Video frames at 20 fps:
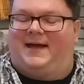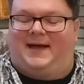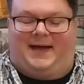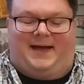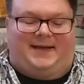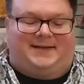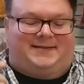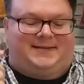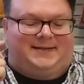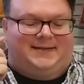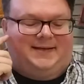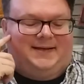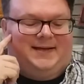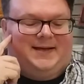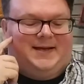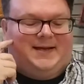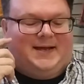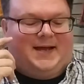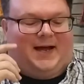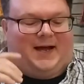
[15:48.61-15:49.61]
that,
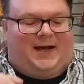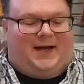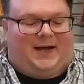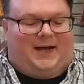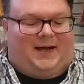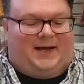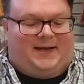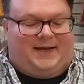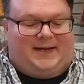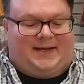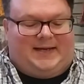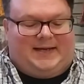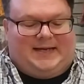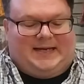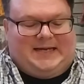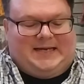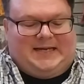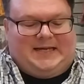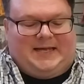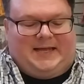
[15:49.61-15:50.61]
uh,
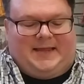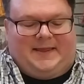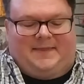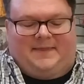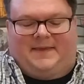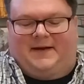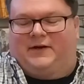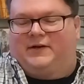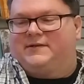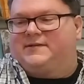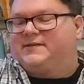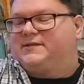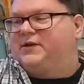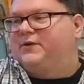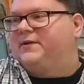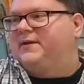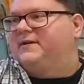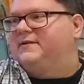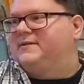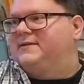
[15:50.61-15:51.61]
there's, so
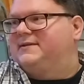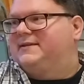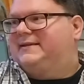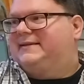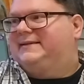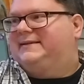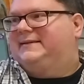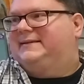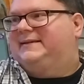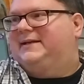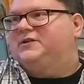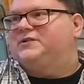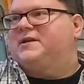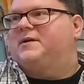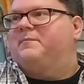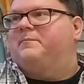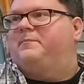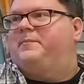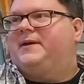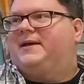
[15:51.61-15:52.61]
there, there's a
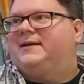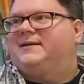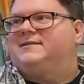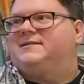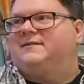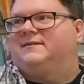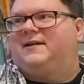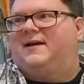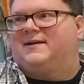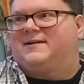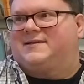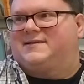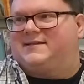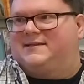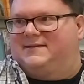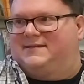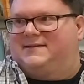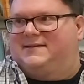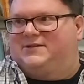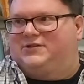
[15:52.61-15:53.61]
big deluxe
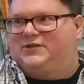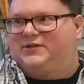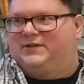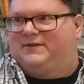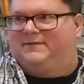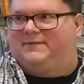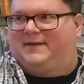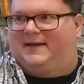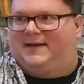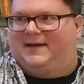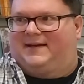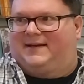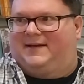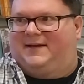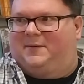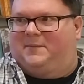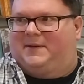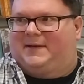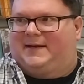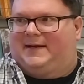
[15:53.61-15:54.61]
edition of that
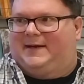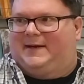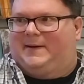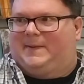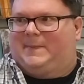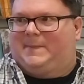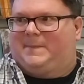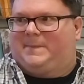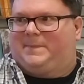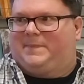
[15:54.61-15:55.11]
coming out.